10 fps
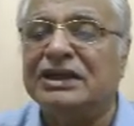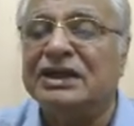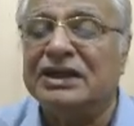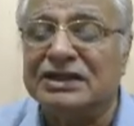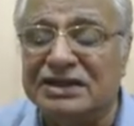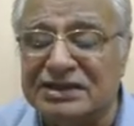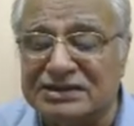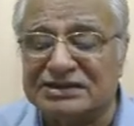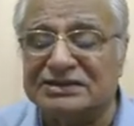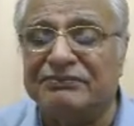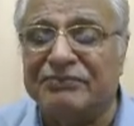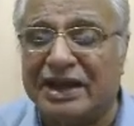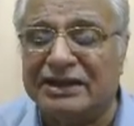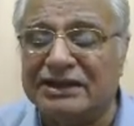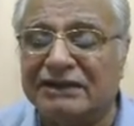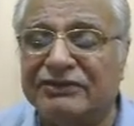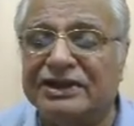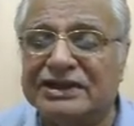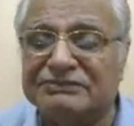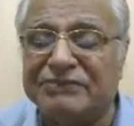This is the barrier.
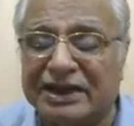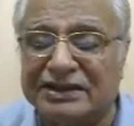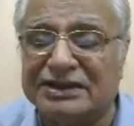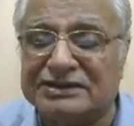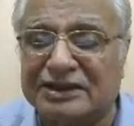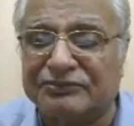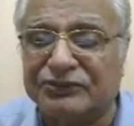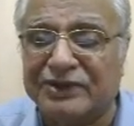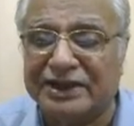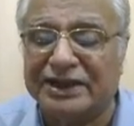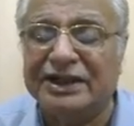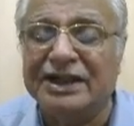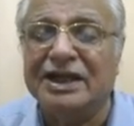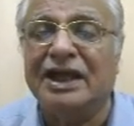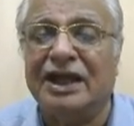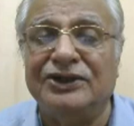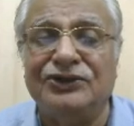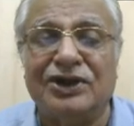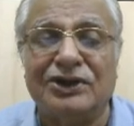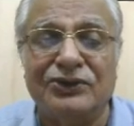Various barriers are provided, and you
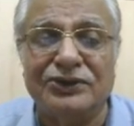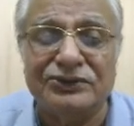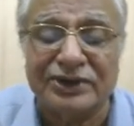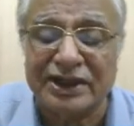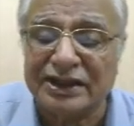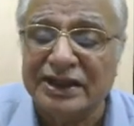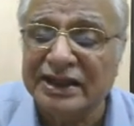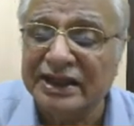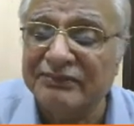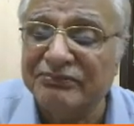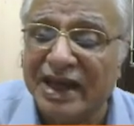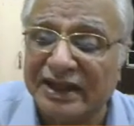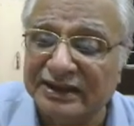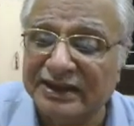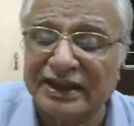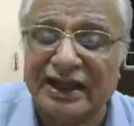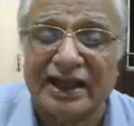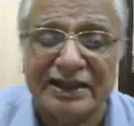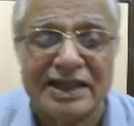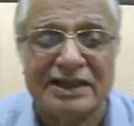are going to take a barrier
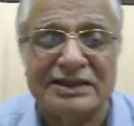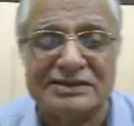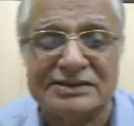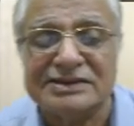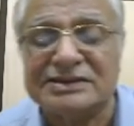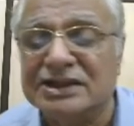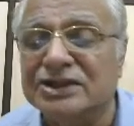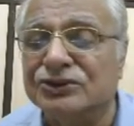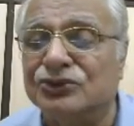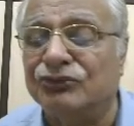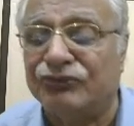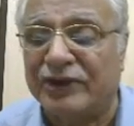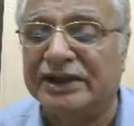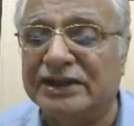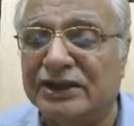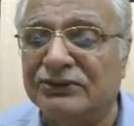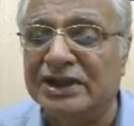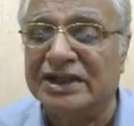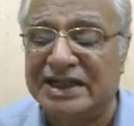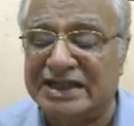analysis to find
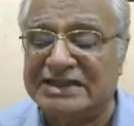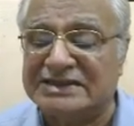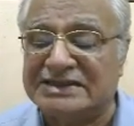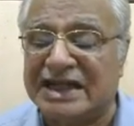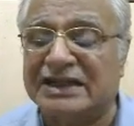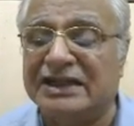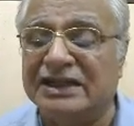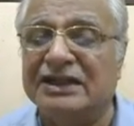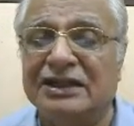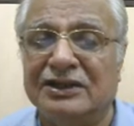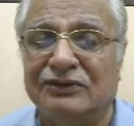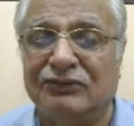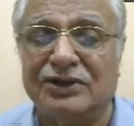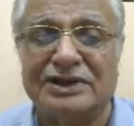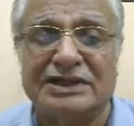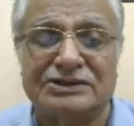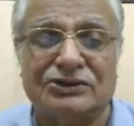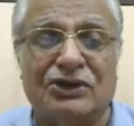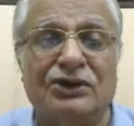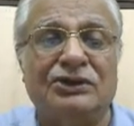out exactly what
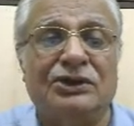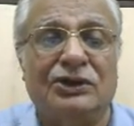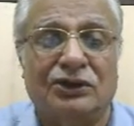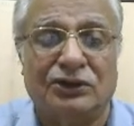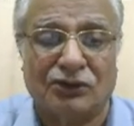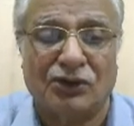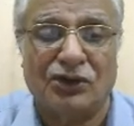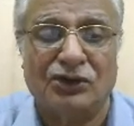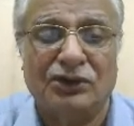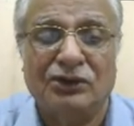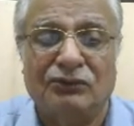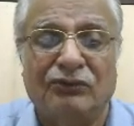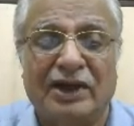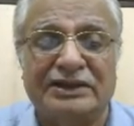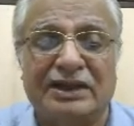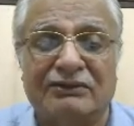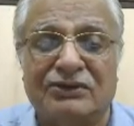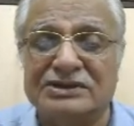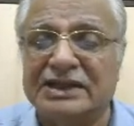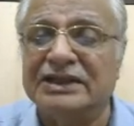has gone wrong, why
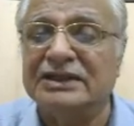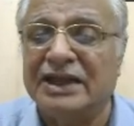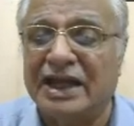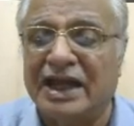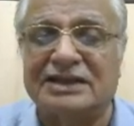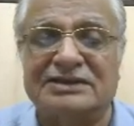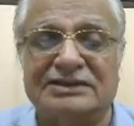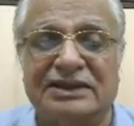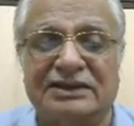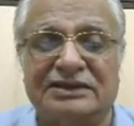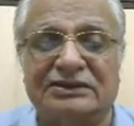there was an accident.